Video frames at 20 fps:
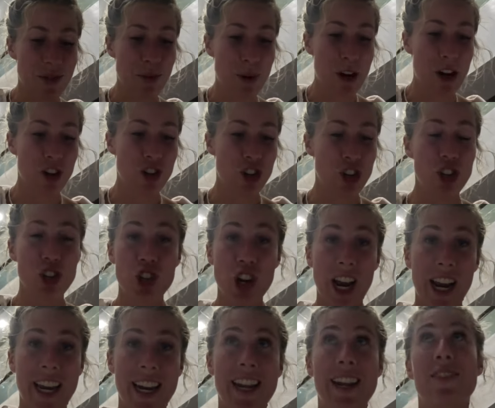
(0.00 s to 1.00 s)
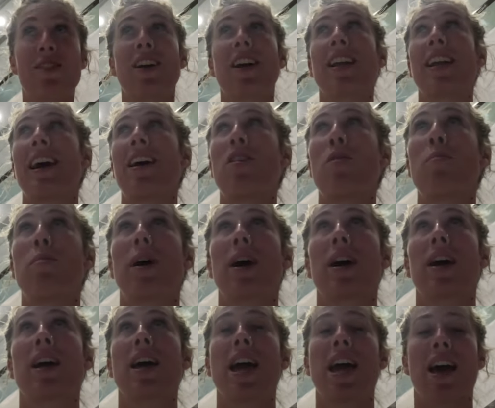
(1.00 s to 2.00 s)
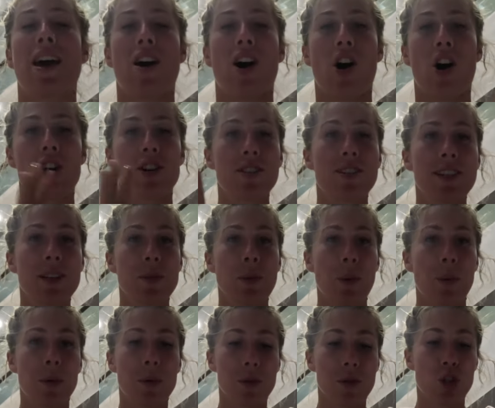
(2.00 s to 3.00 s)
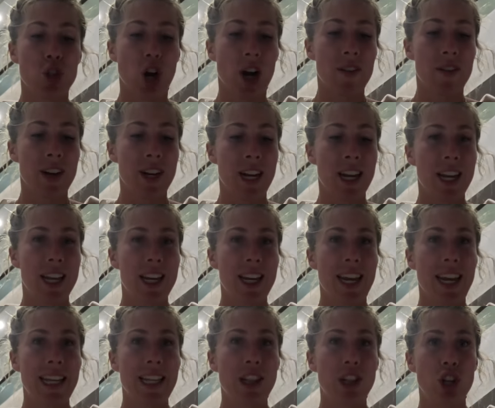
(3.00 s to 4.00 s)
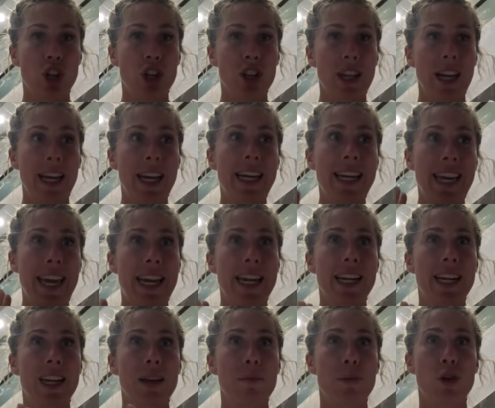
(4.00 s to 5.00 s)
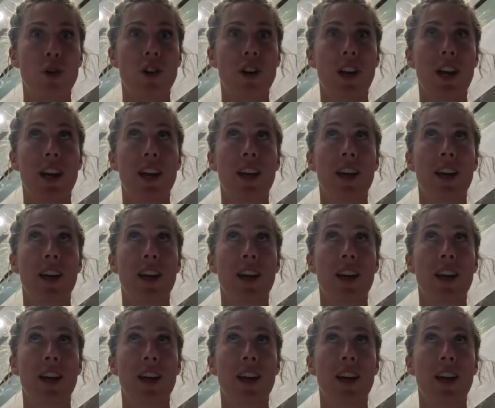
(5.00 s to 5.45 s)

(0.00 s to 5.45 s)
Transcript: We are just checking in right now, but honestly, when we were driving in, it looked like a gated community.